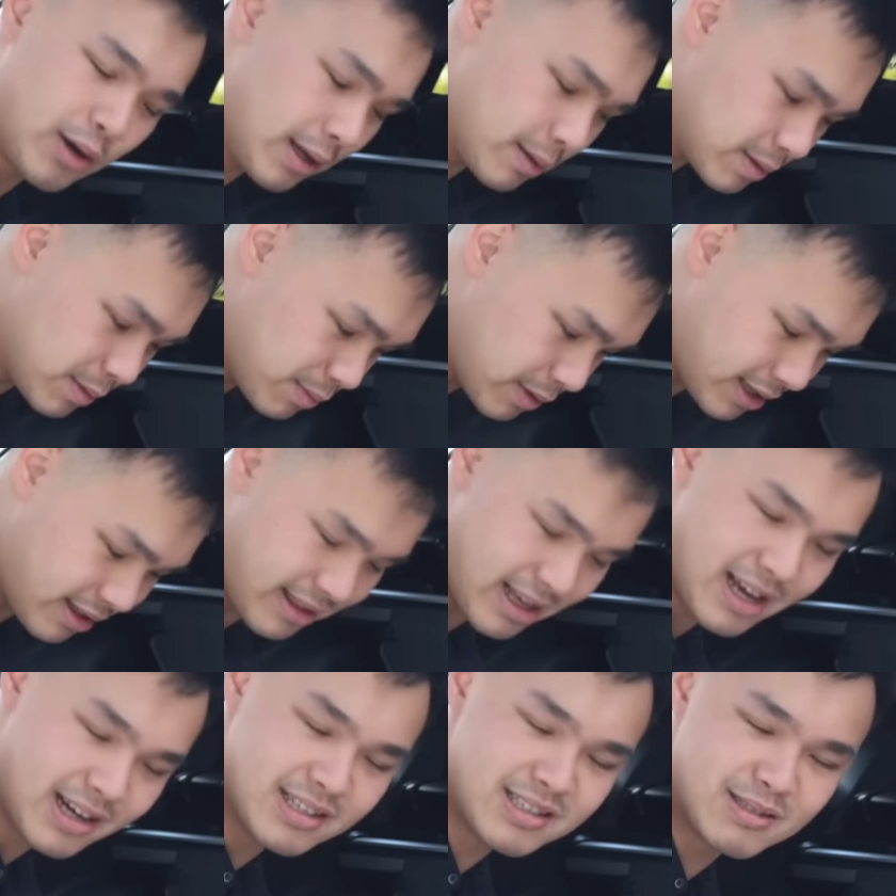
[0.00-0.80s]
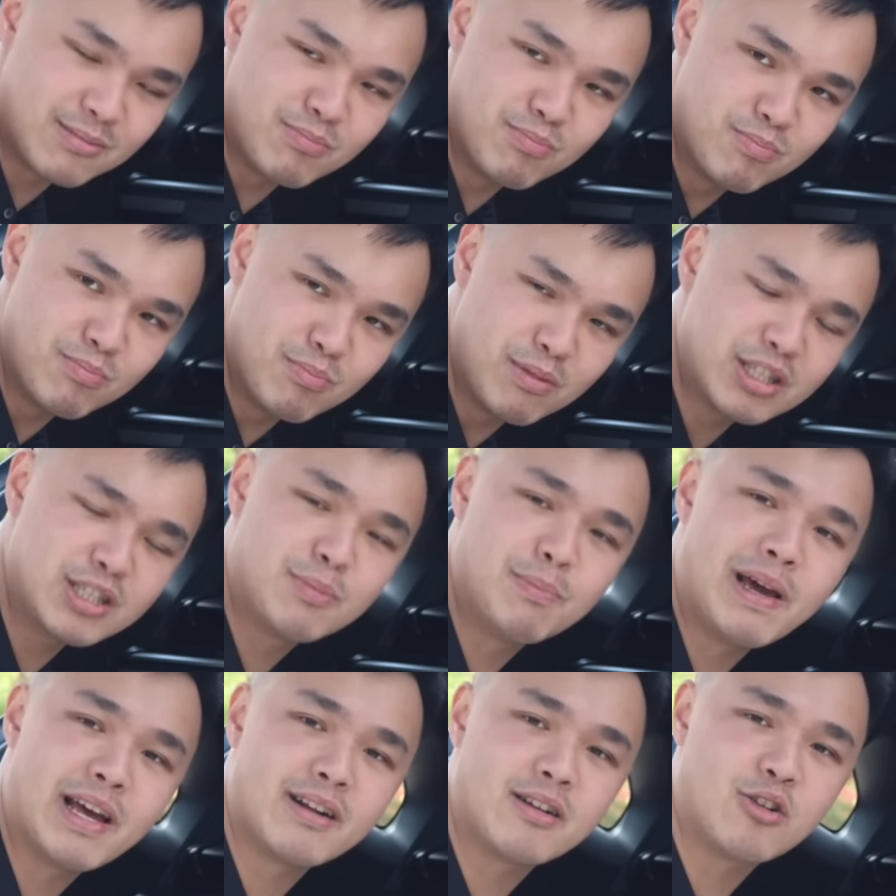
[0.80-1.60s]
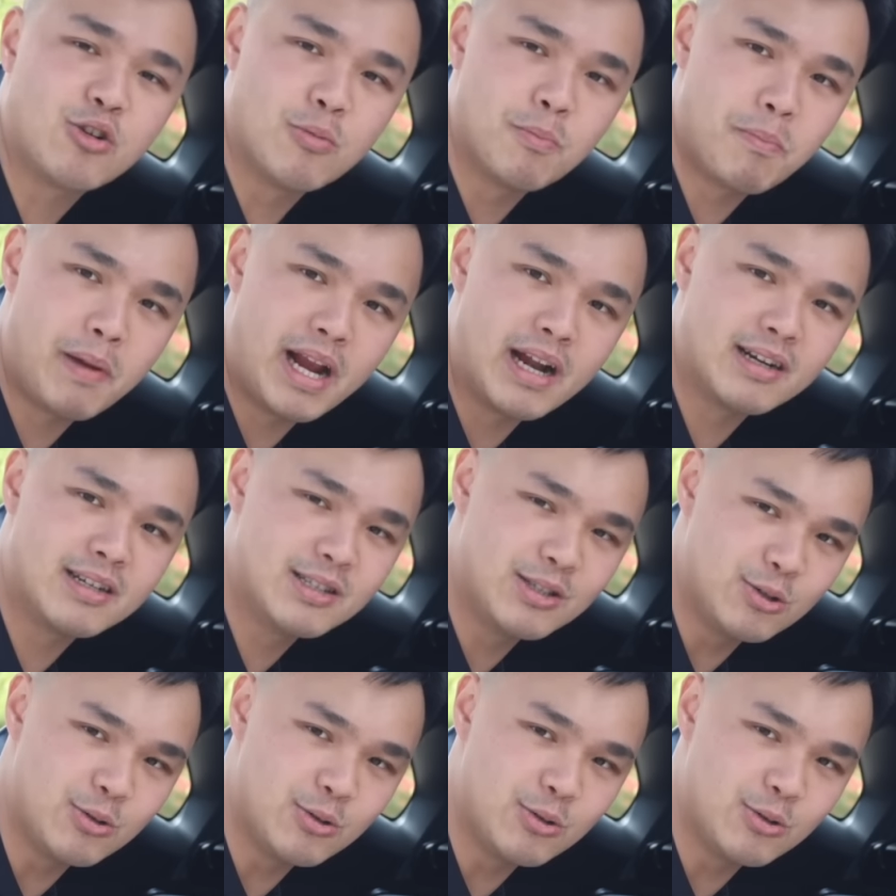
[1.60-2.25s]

rims, but that is much better compared